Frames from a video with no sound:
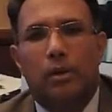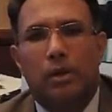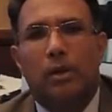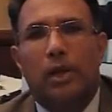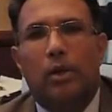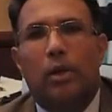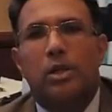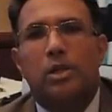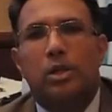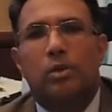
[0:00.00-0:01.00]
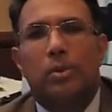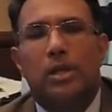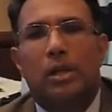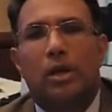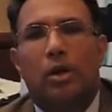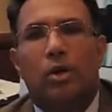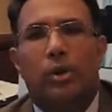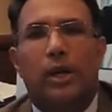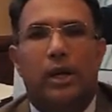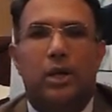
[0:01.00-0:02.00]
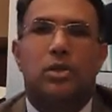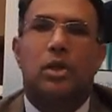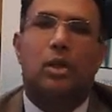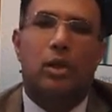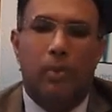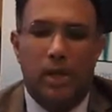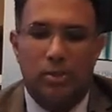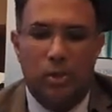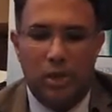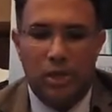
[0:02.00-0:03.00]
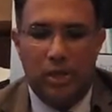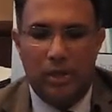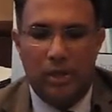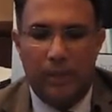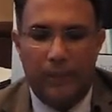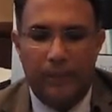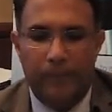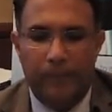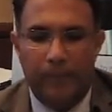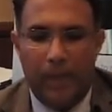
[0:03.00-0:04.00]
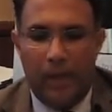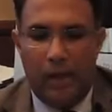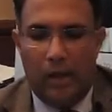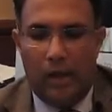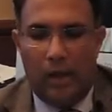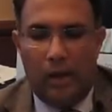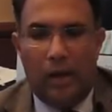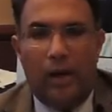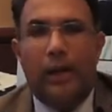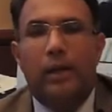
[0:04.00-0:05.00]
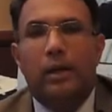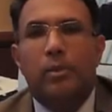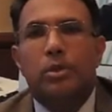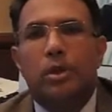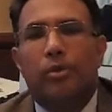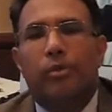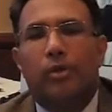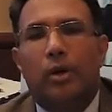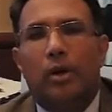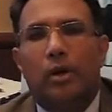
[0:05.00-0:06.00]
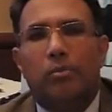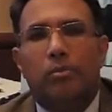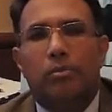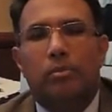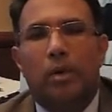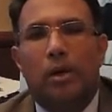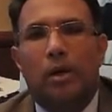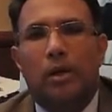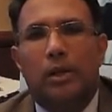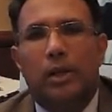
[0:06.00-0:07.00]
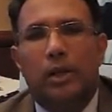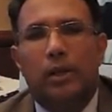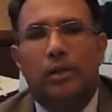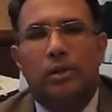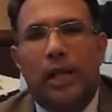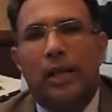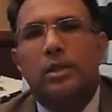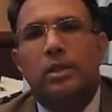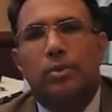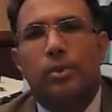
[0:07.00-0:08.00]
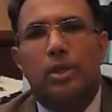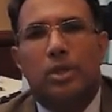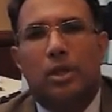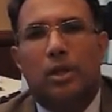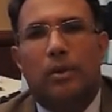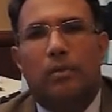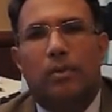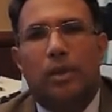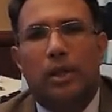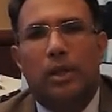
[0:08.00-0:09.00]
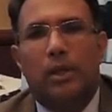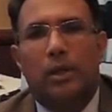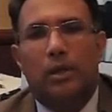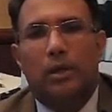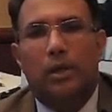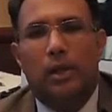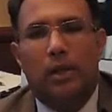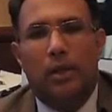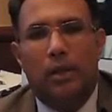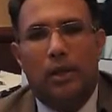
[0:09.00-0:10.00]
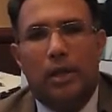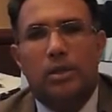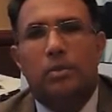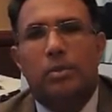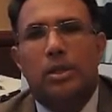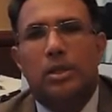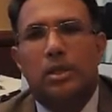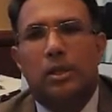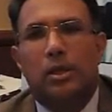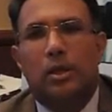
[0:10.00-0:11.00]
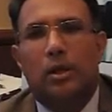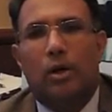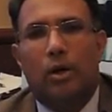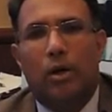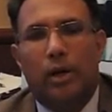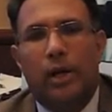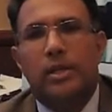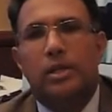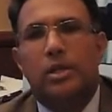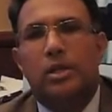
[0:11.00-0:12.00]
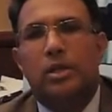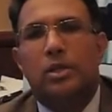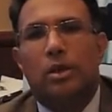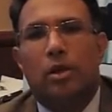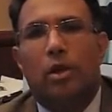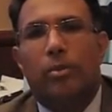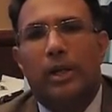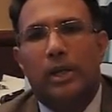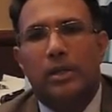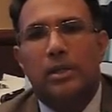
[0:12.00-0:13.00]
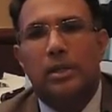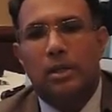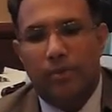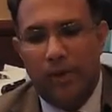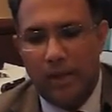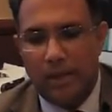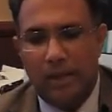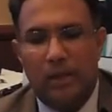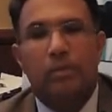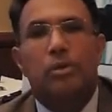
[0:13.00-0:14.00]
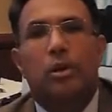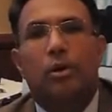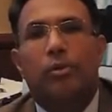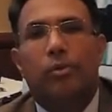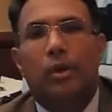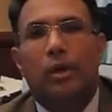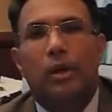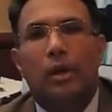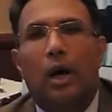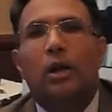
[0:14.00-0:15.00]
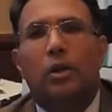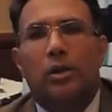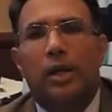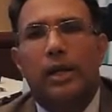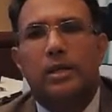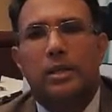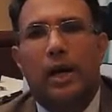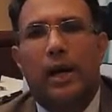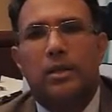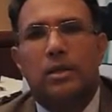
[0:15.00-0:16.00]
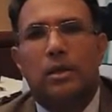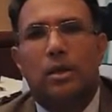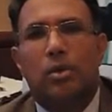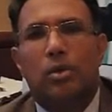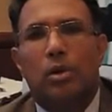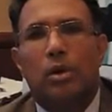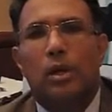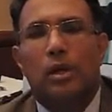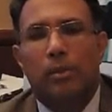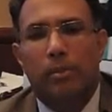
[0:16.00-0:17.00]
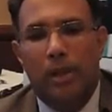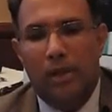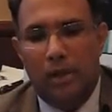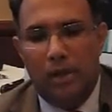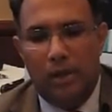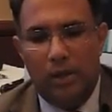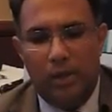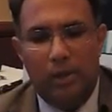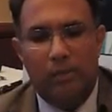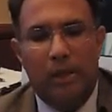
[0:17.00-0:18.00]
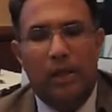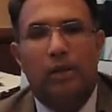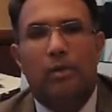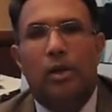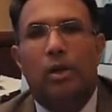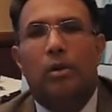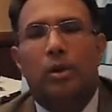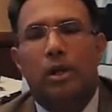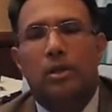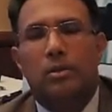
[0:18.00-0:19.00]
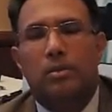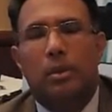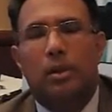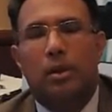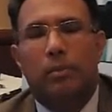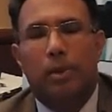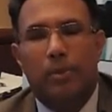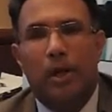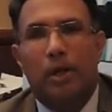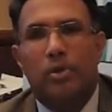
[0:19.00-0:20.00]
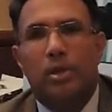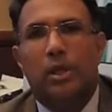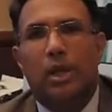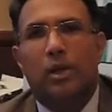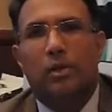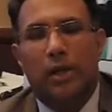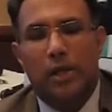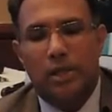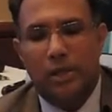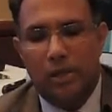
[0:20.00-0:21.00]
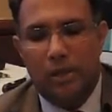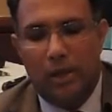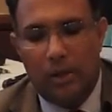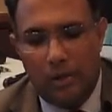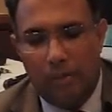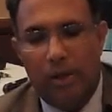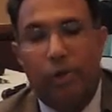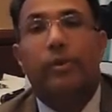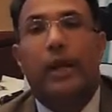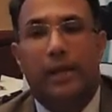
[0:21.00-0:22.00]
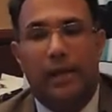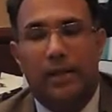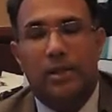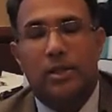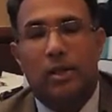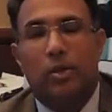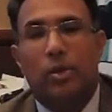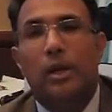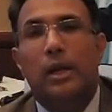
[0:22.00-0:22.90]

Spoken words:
technology. You're basically not doing an industrial or a mass production there. In terms of the challenges which the customers or organizations or government agencies face in terms of unauthorized access control being given, or is people are using the unauthorized way of getting the access control,